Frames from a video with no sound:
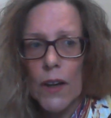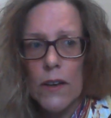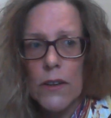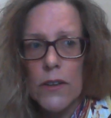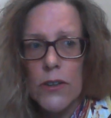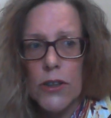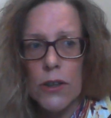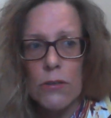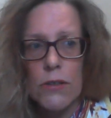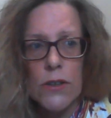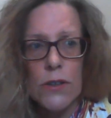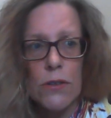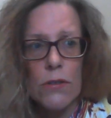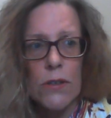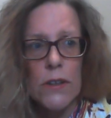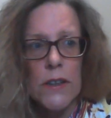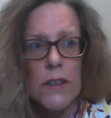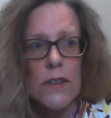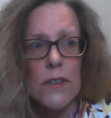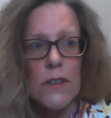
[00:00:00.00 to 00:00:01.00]
She was
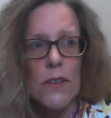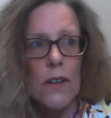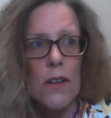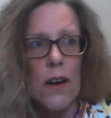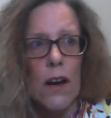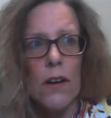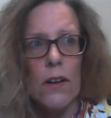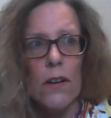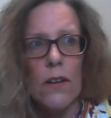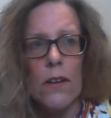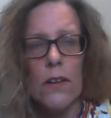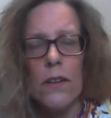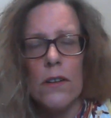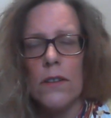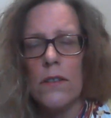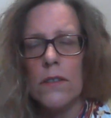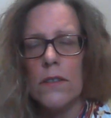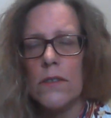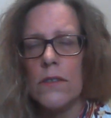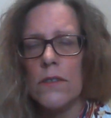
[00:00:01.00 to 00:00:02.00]
doing this
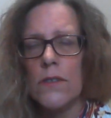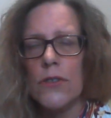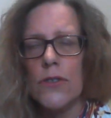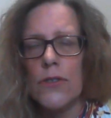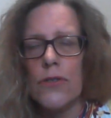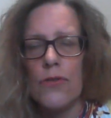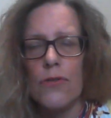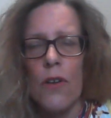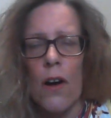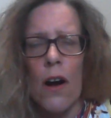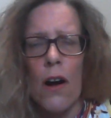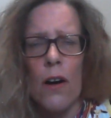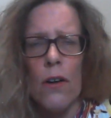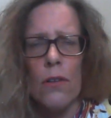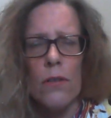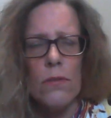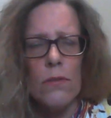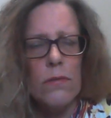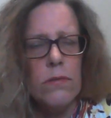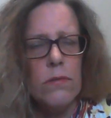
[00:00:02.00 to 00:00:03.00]
long
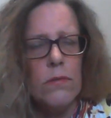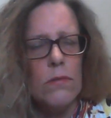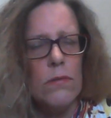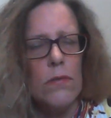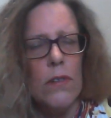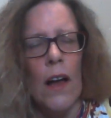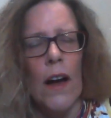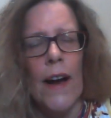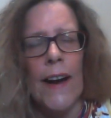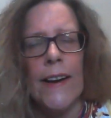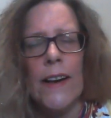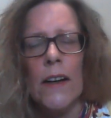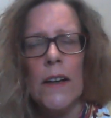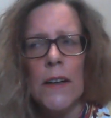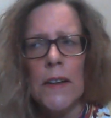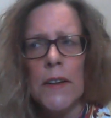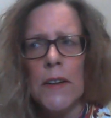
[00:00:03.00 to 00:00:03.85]
stroll, like,